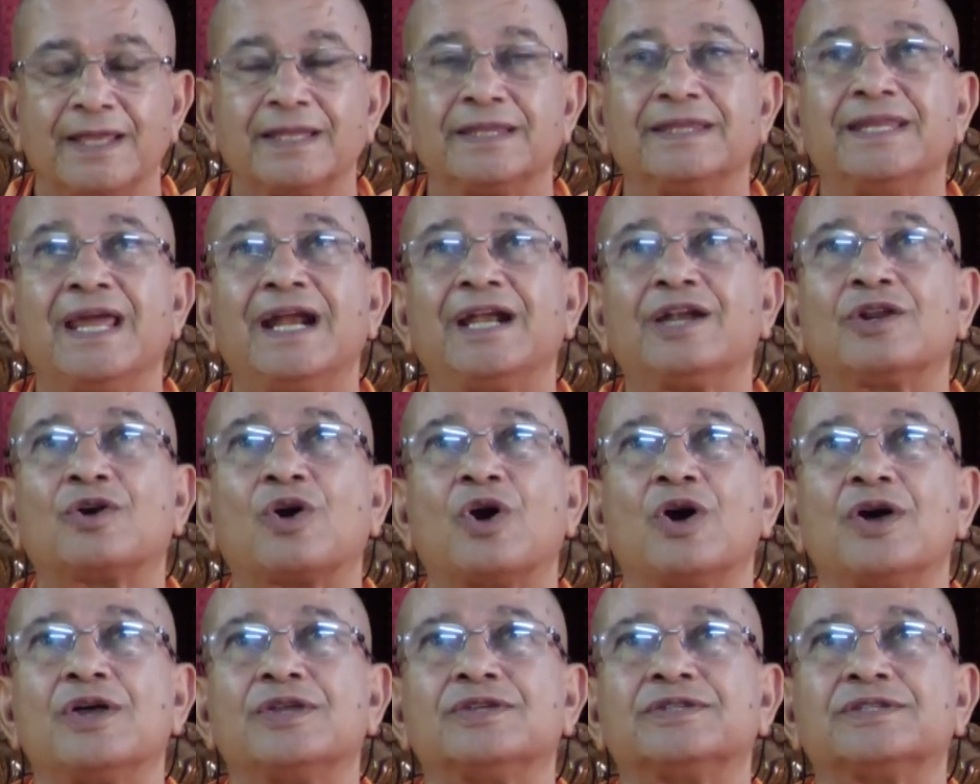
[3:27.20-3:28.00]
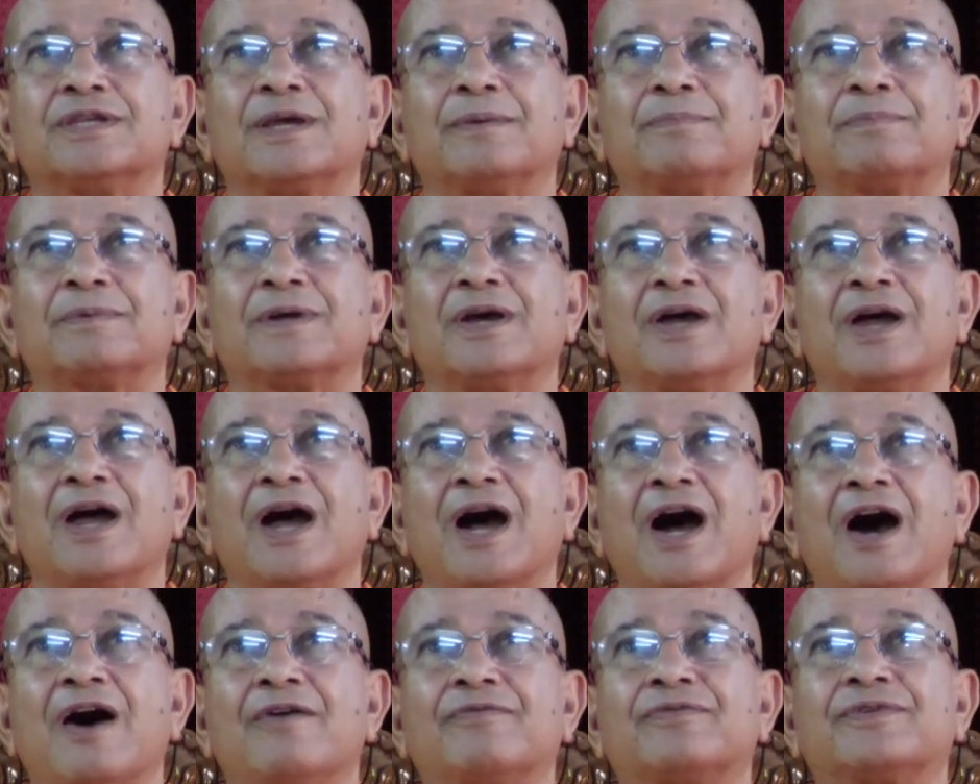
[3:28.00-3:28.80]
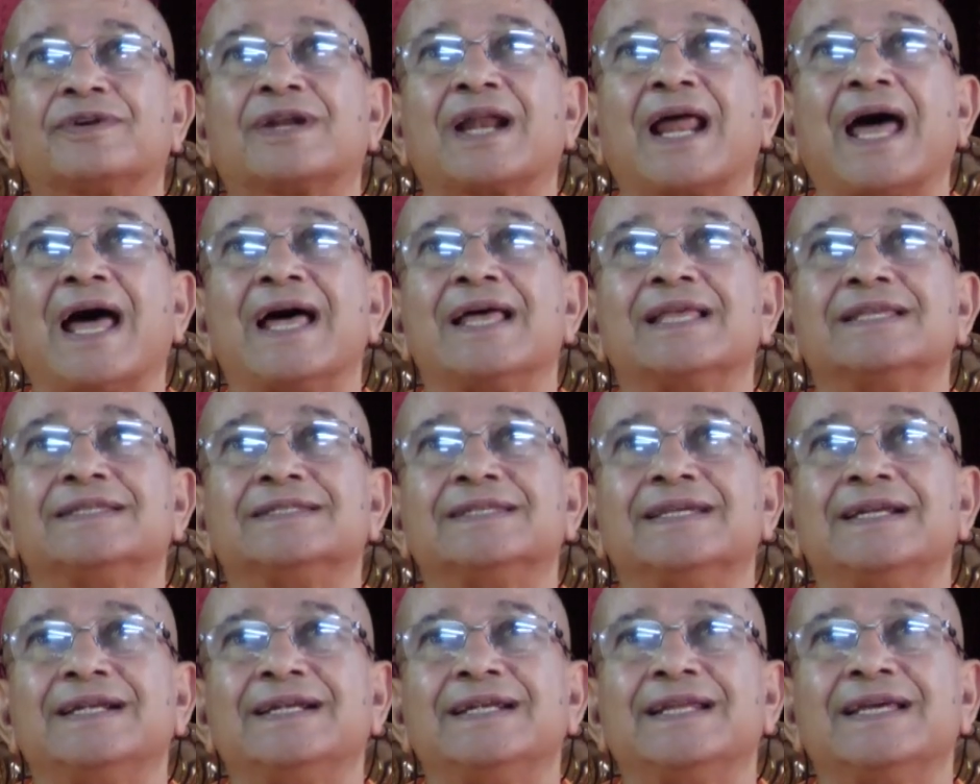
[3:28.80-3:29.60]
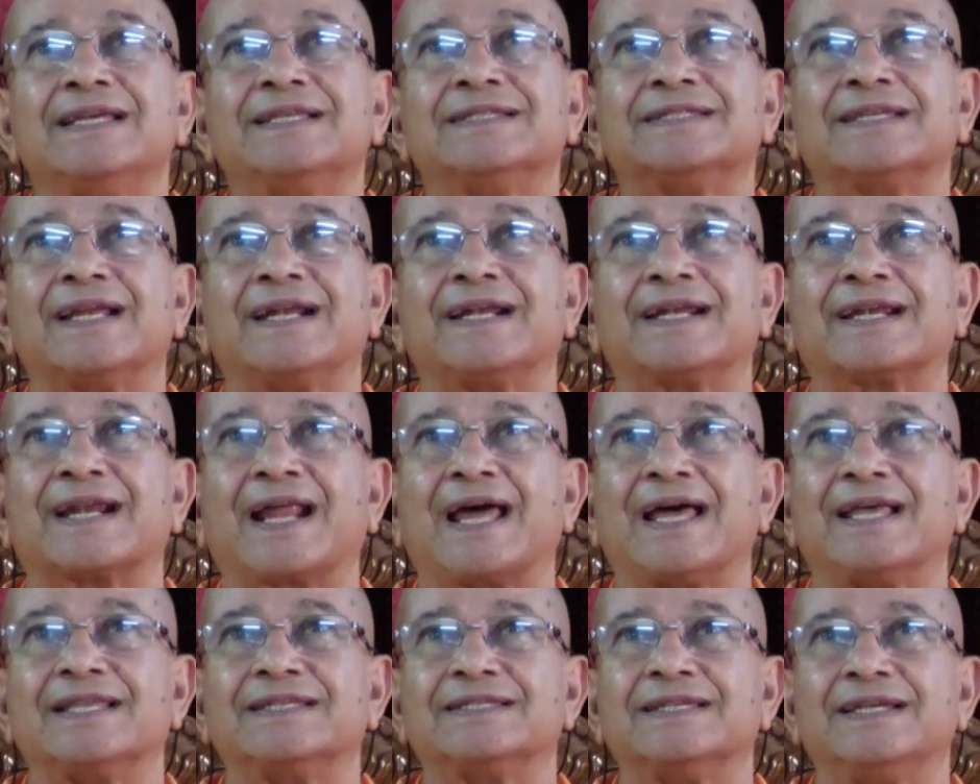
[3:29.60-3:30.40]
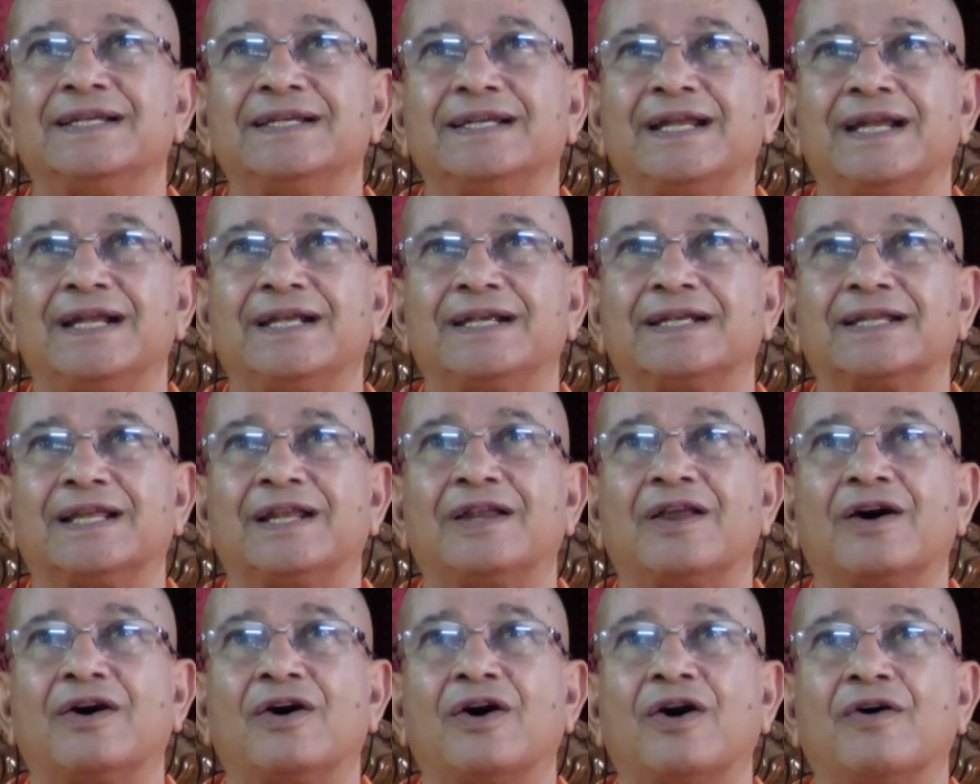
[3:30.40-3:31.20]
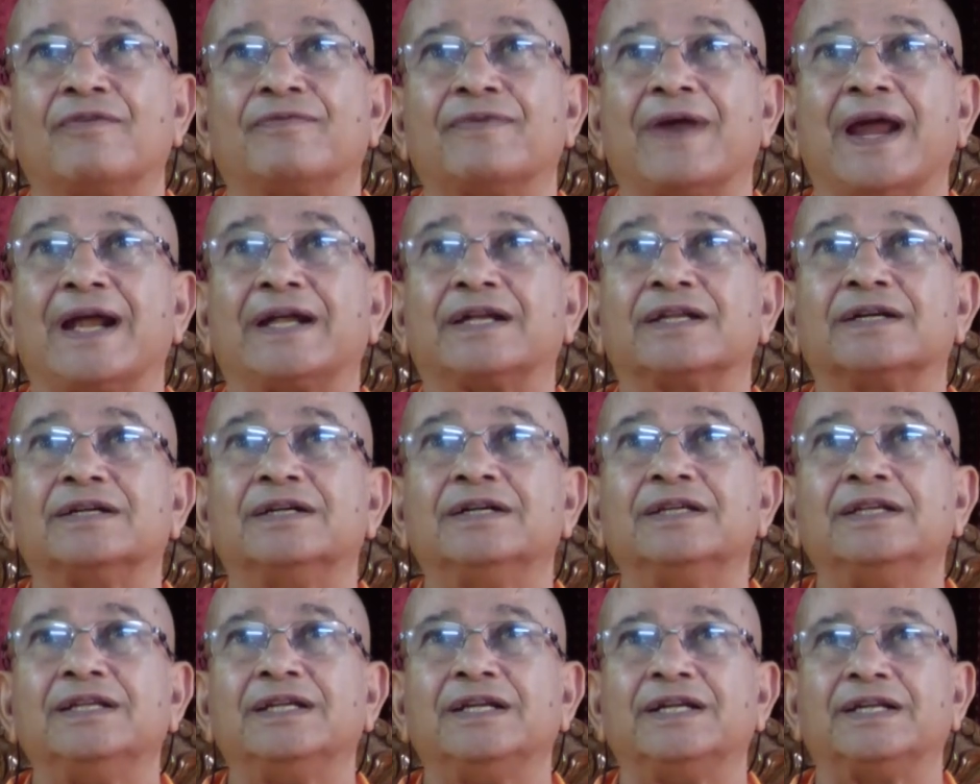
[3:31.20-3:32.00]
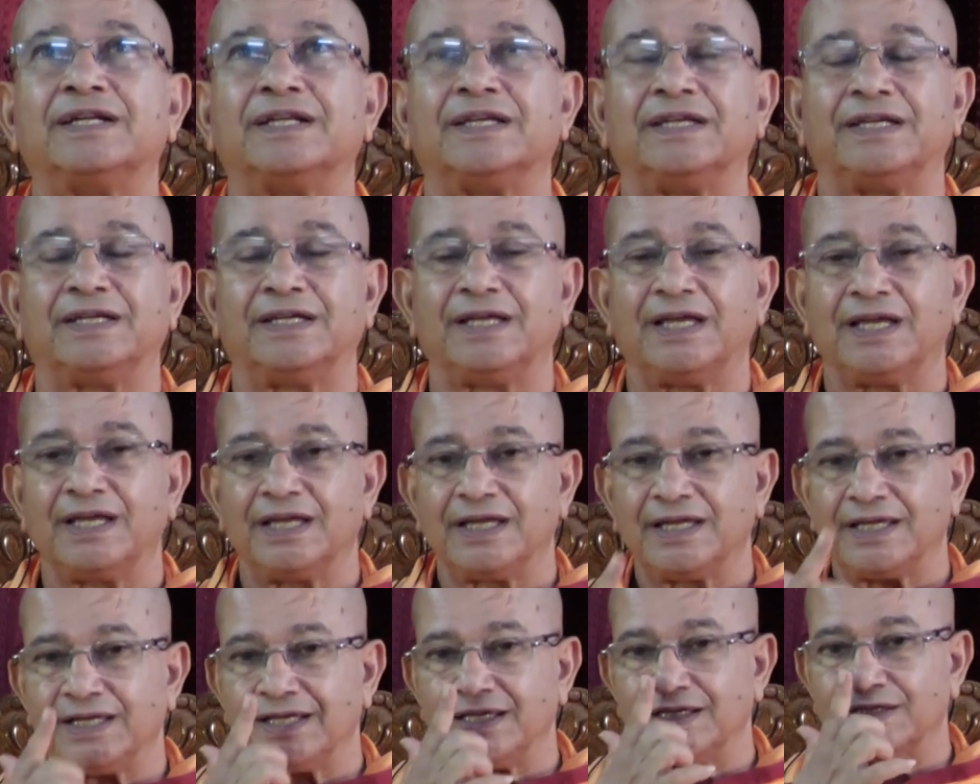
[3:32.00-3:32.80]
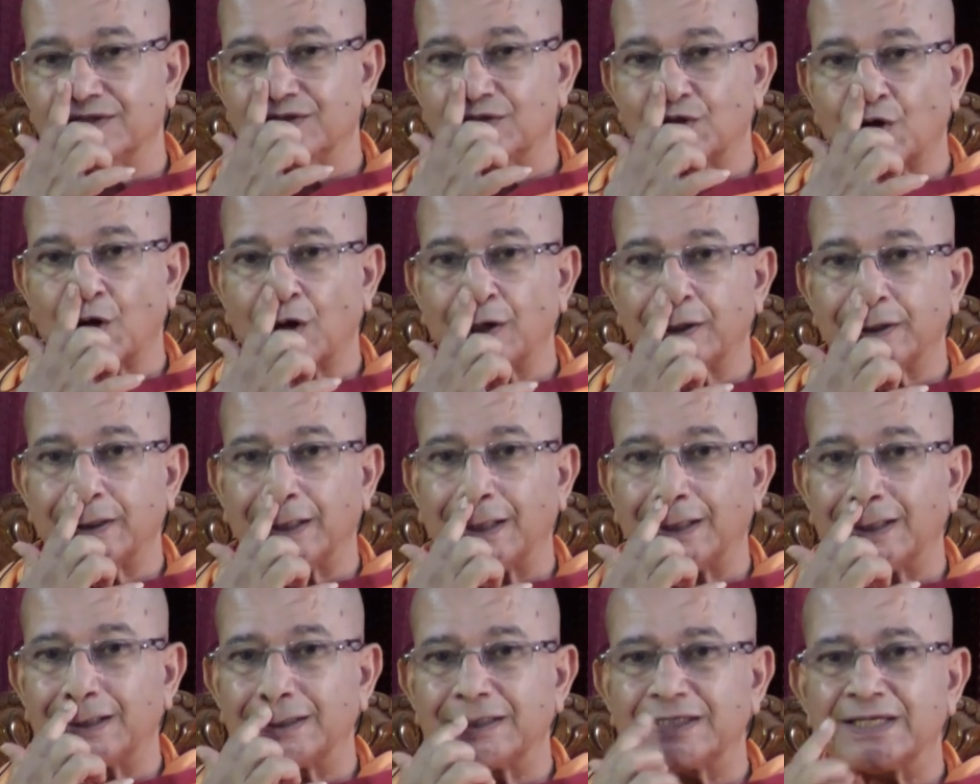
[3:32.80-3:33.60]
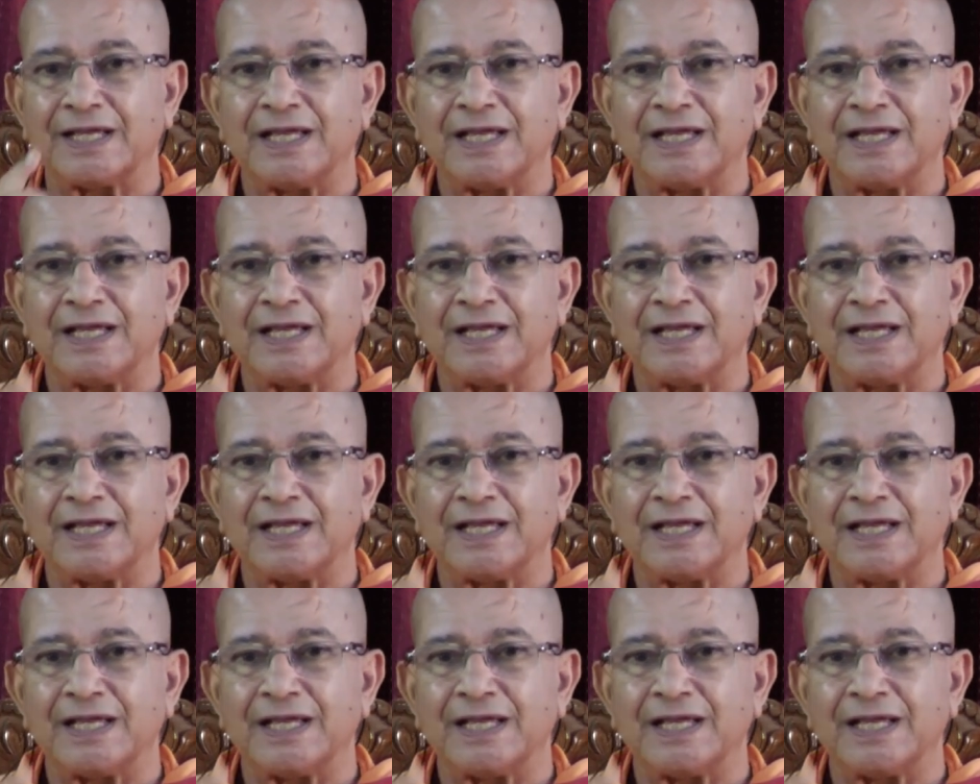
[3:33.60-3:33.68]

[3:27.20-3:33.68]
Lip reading: that concept of transcendence and transcendental of eternity is not there.